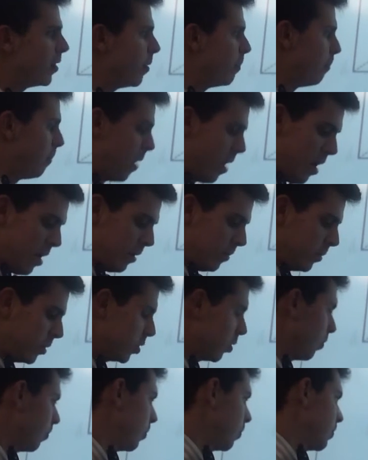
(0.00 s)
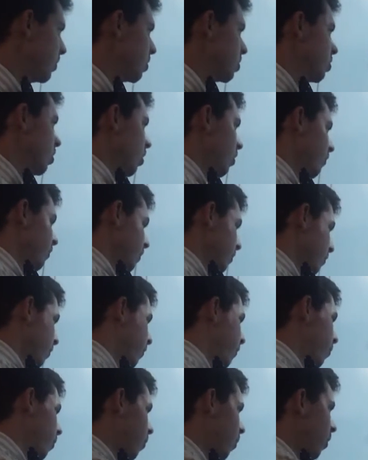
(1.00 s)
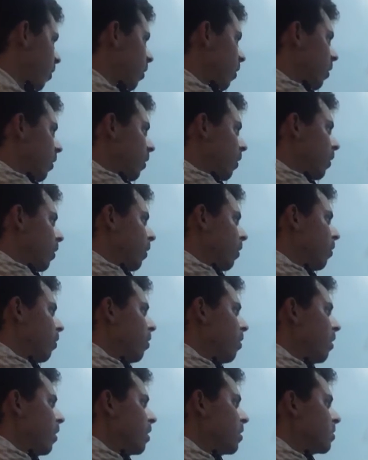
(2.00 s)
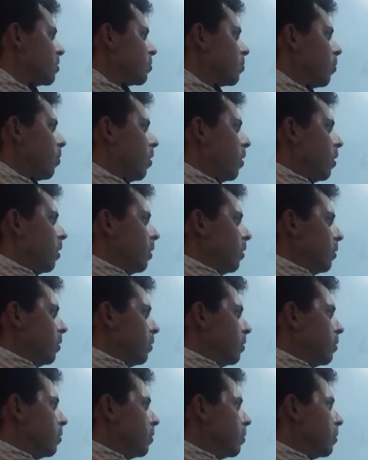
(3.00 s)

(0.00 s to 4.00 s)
and the bottom, so I'm going to be solving for this one